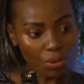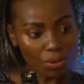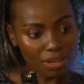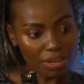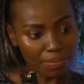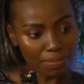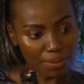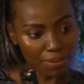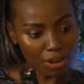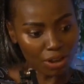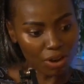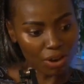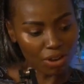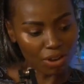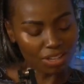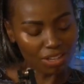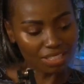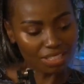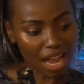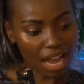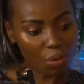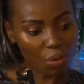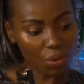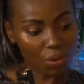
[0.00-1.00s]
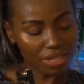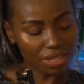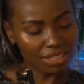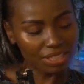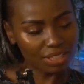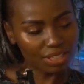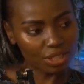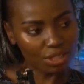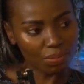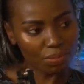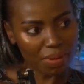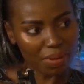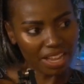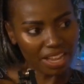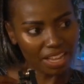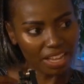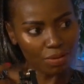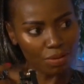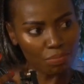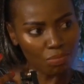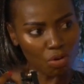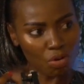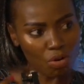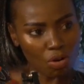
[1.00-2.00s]
Only because I wanted to
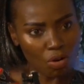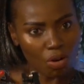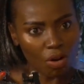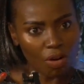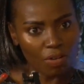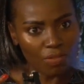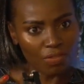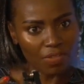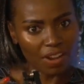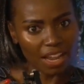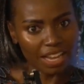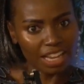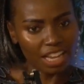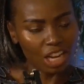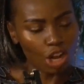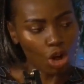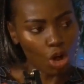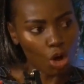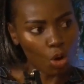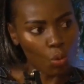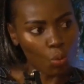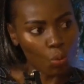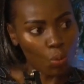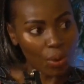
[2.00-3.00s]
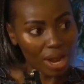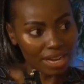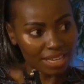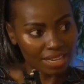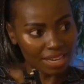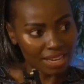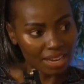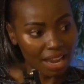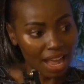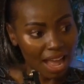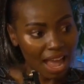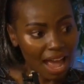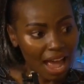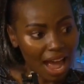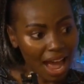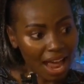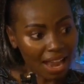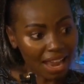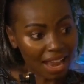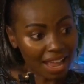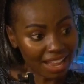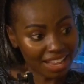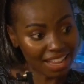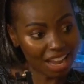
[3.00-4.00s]
make it more of like an wedding.
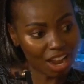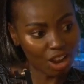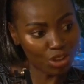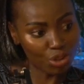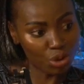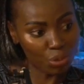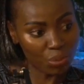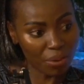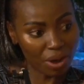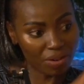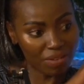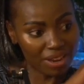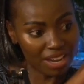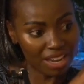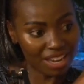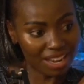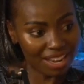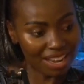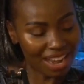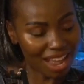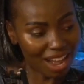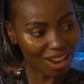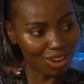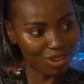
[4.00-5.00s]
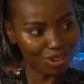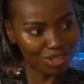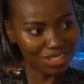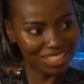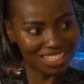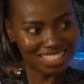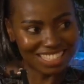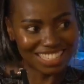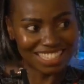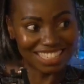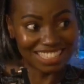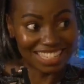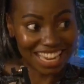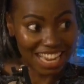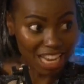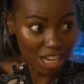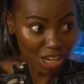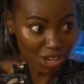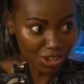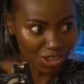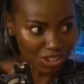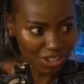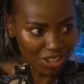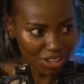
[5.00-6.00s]
I like how you're wearing it now because it's a day
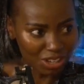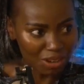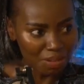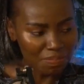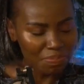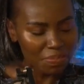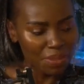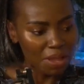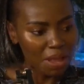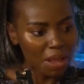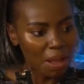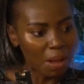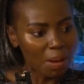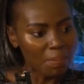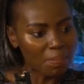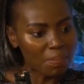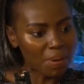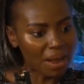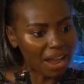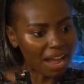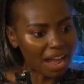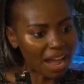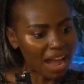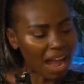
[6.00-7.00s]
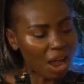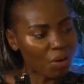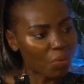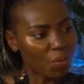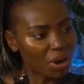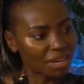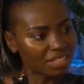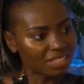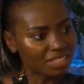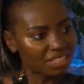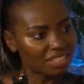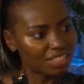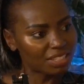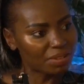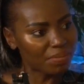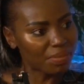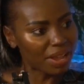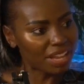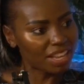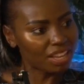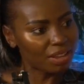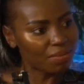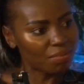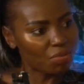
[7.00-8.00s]
look. But I wanted to
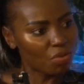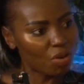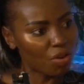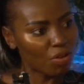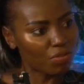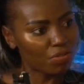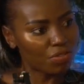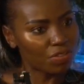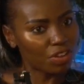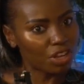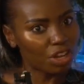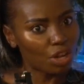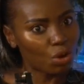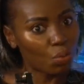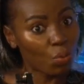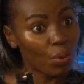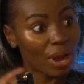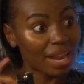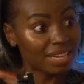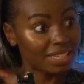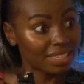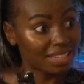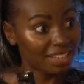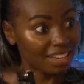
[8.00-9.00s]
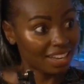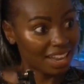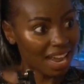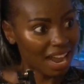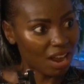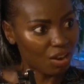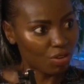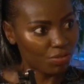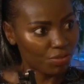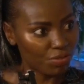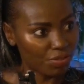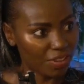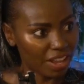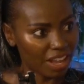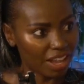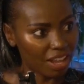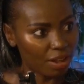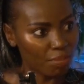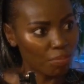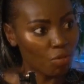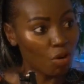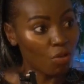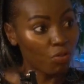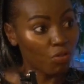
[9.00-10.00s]
make it more of a wedding
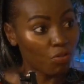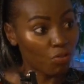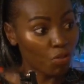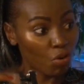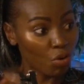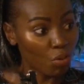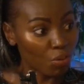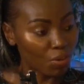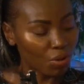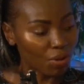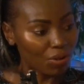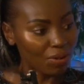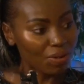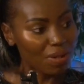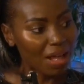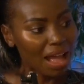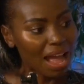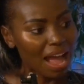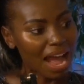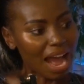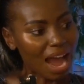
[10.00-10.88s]
outfit, more formal.